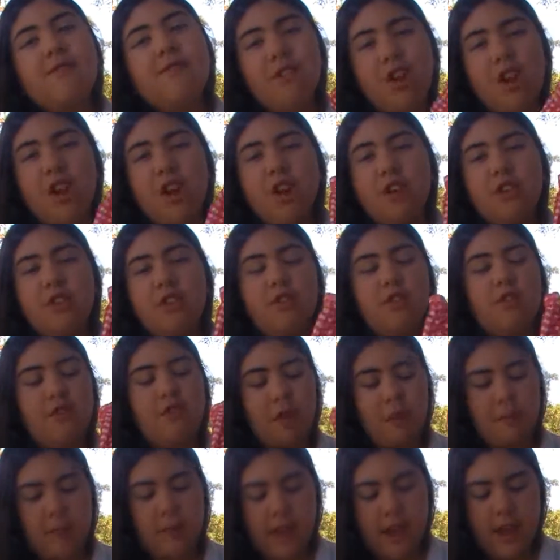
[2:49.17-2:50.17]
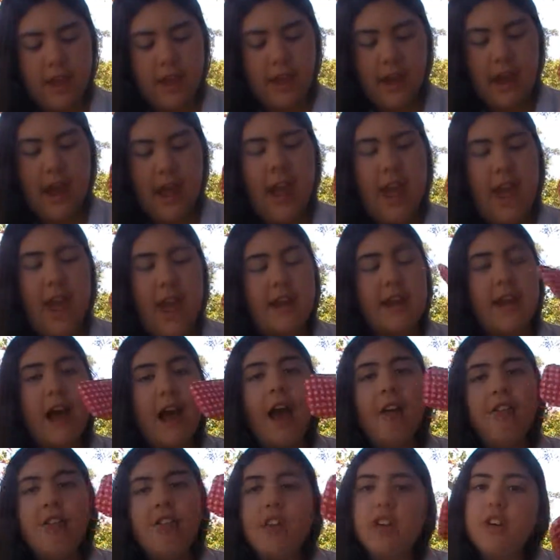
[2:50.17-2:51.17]
very good for me and
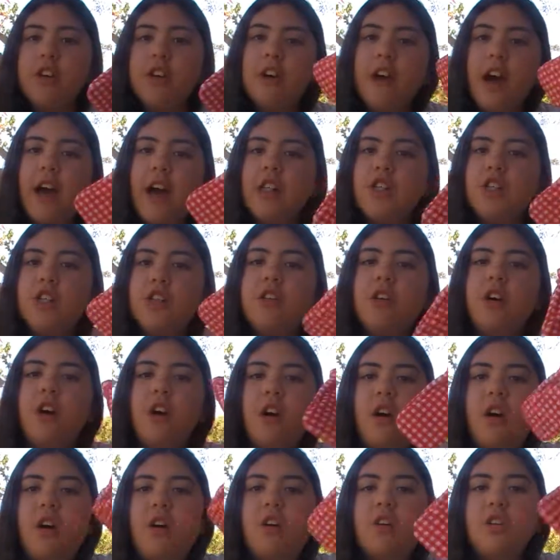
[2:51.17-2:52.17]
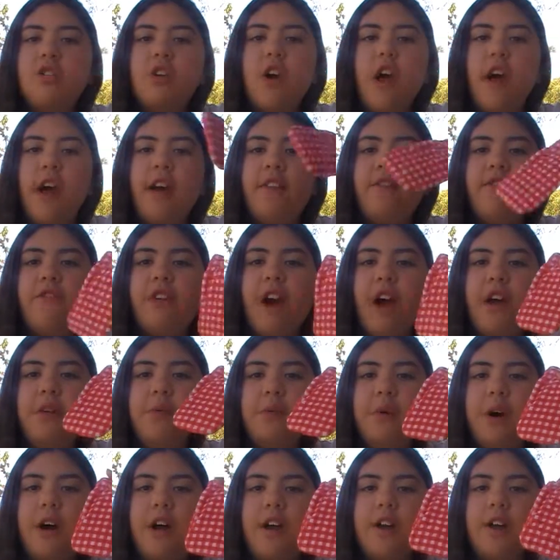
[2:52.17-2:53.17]
I think you guys should try and
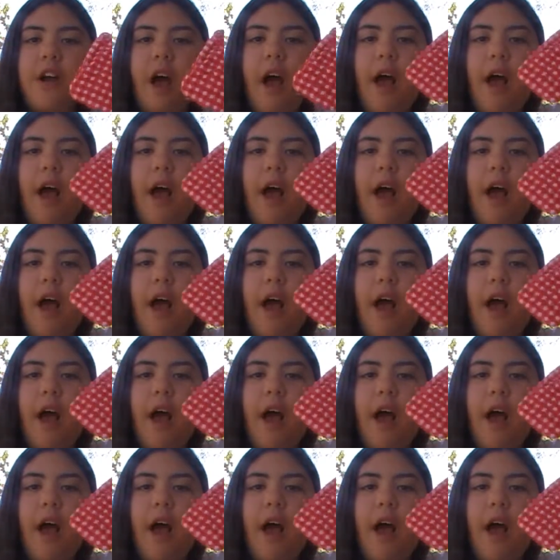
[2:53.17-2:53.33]
find one.